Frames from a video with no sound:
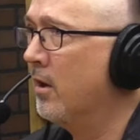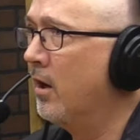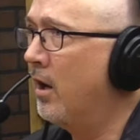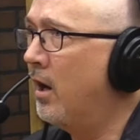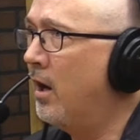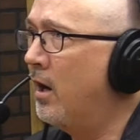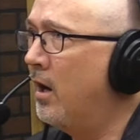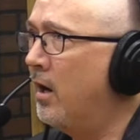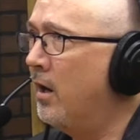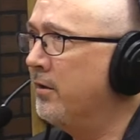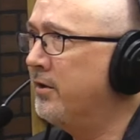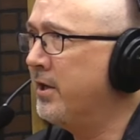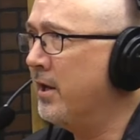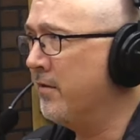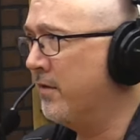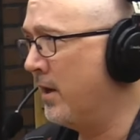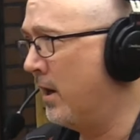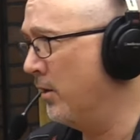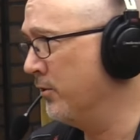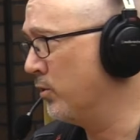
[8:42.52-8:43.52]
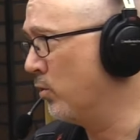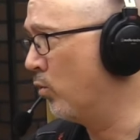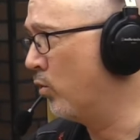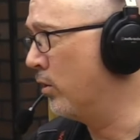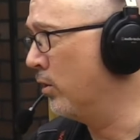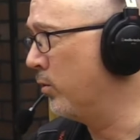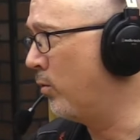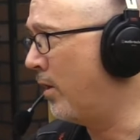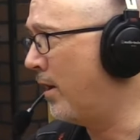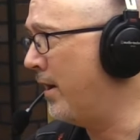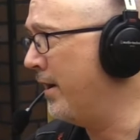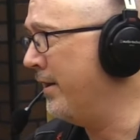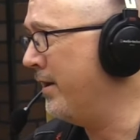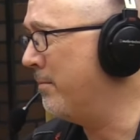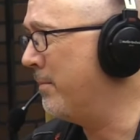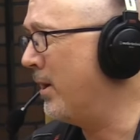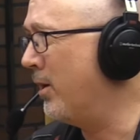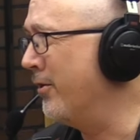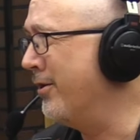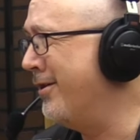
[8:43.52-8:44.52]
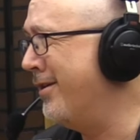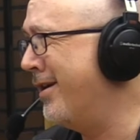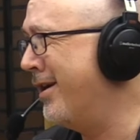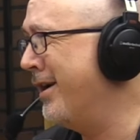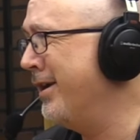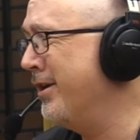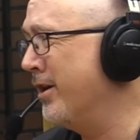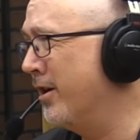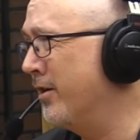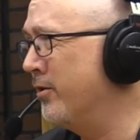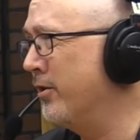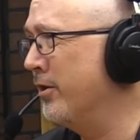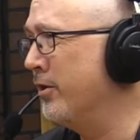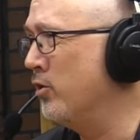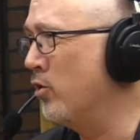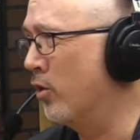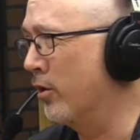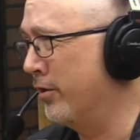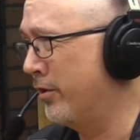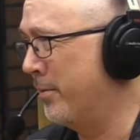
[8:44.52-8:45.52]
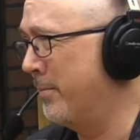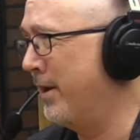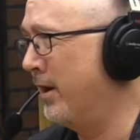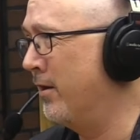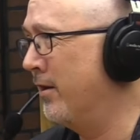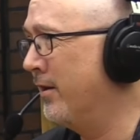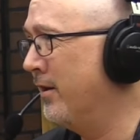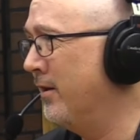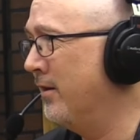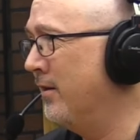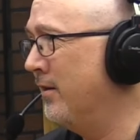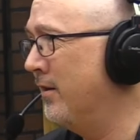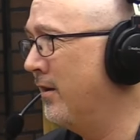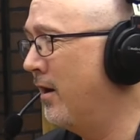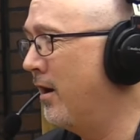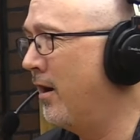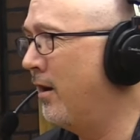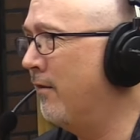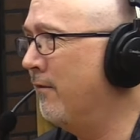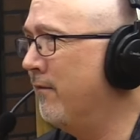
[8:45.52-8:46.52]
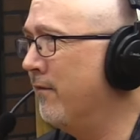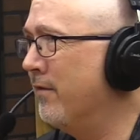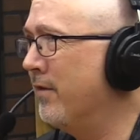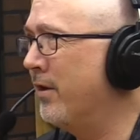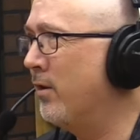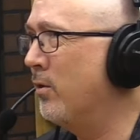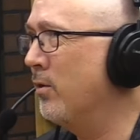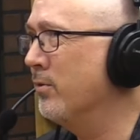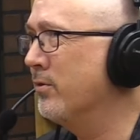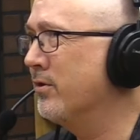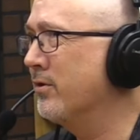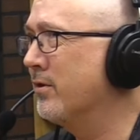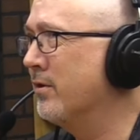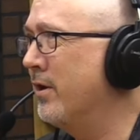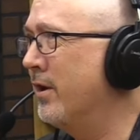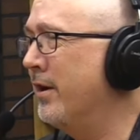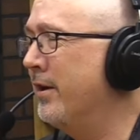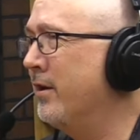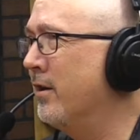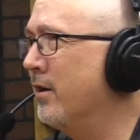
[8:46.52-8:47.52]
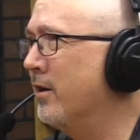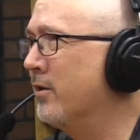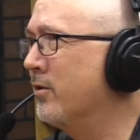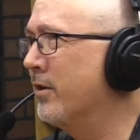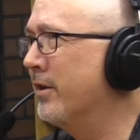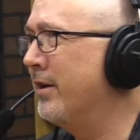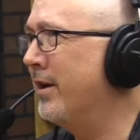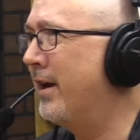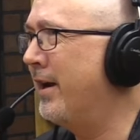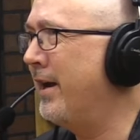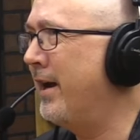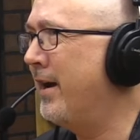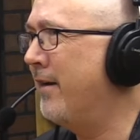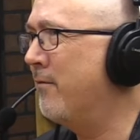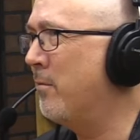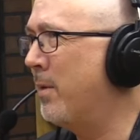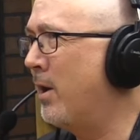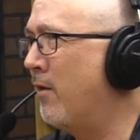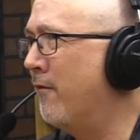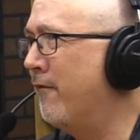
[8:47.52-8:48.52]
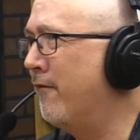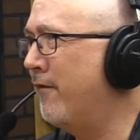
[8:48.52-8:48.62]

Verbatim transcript: Uh, 10,000 worldwide, about 900 in North America. Of those 900, I have about